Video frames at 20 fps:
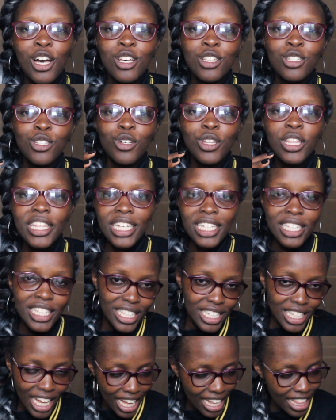So these
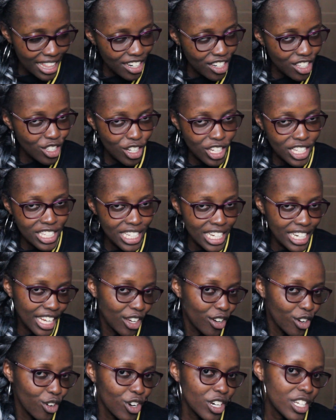are the results that
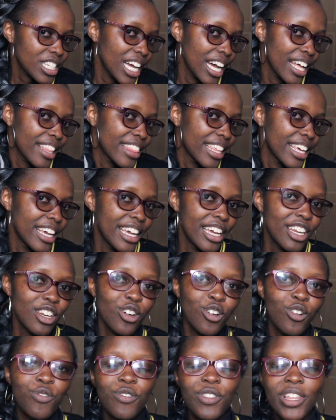I got at the end
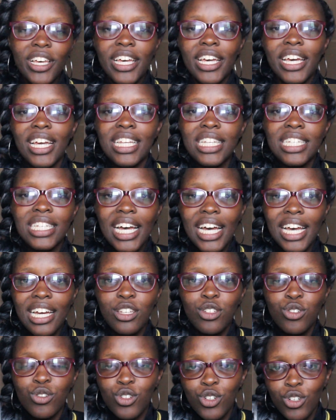of the
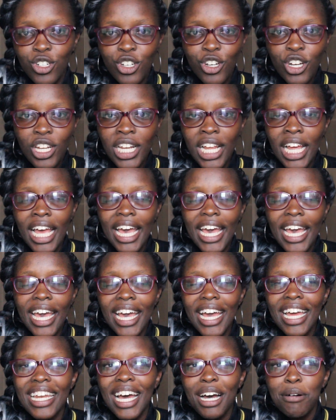entire tutorial,
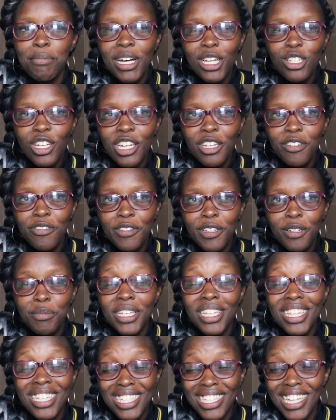and I'm actually
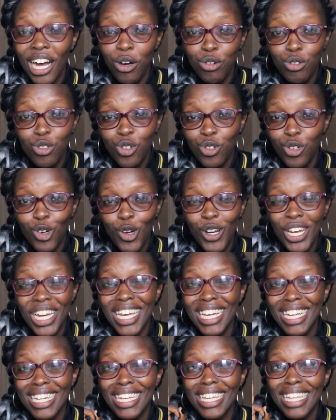filming this outro on
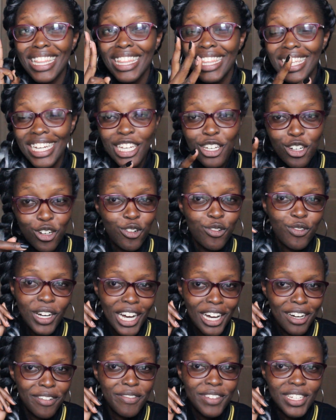like day 3 of
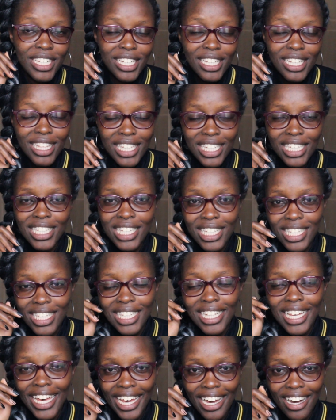having this
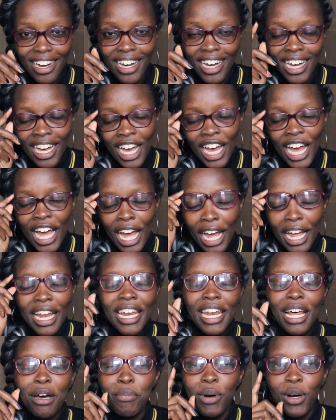hair.
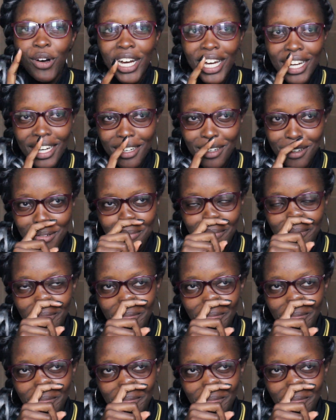Number one,